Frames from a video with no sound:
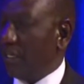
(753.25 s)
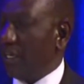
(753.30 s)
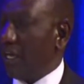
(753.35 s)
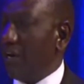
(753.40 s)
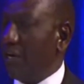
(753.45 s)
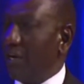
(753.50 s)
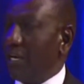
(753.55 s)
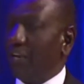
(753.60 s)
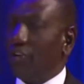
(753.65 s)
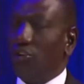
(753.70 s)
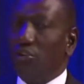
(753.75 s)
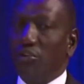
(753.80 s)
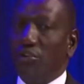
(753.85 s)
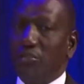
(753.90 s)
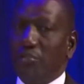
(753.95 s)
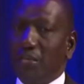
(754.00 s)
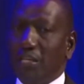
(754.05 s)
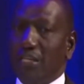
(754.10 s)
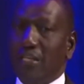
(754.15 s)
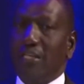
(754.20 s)
our
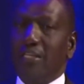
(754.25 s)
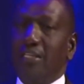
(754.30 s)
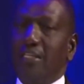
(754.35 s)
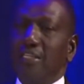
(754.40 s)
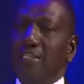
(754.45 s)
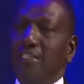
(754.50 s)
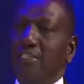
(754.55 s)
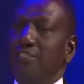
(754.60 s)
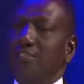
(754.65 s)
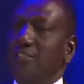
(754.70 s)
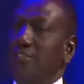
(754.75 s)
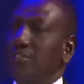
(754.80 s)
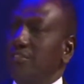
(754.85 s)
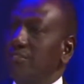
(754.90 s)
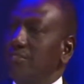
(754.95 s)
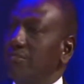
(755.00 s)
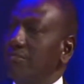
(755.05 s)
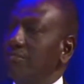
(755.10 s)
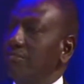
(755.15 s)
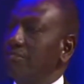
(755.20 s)
economy
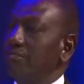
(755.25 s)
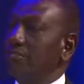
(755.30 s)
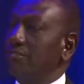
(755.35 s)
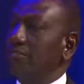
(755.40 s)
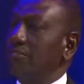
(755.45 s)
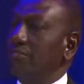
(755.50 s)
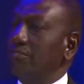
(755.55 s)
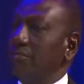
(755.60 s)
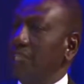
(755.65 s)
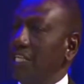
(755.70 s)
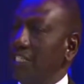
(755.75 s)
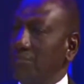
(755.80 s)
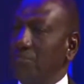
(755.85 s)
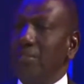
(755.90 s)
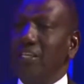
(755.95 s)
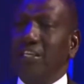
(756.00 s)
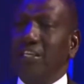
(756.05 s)
has been